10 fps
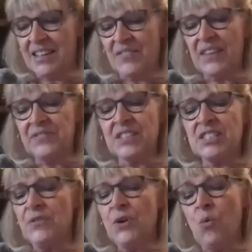that the
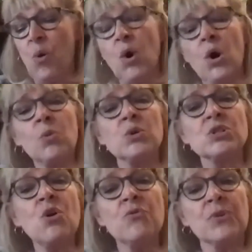Civil War was
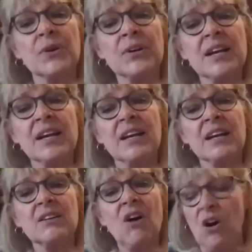over
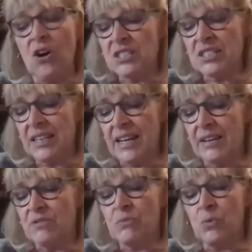and all
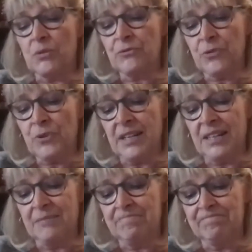slaves were
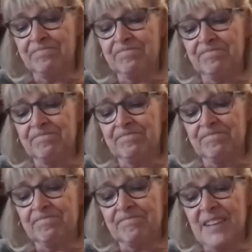freed.
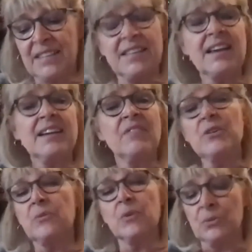I thank
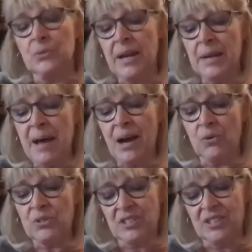everyone who came
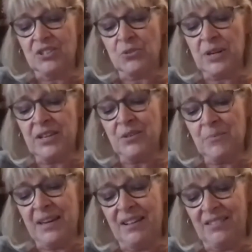out to ring the
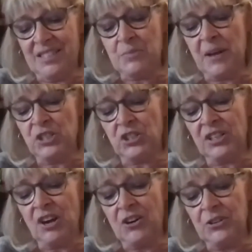bell,
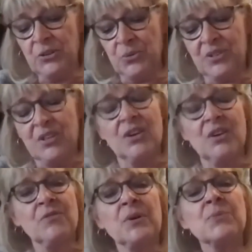especially our youth,
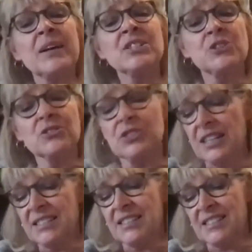for racial
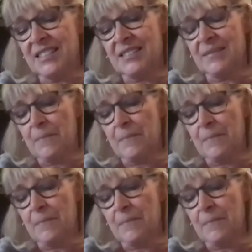justice.